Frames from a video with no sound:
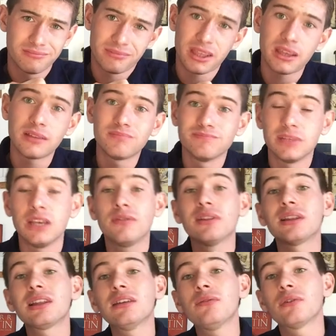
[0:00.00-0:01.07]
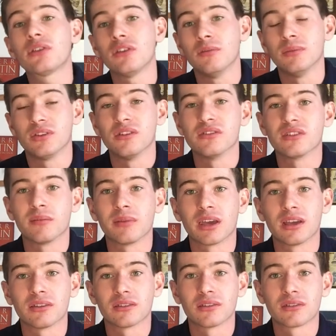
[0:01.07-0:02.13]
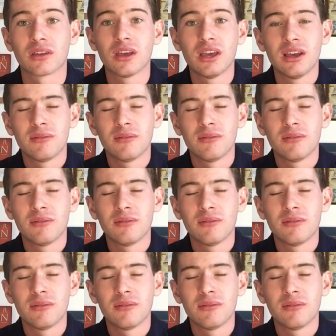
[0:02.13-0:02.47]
They even live with humans in some cases.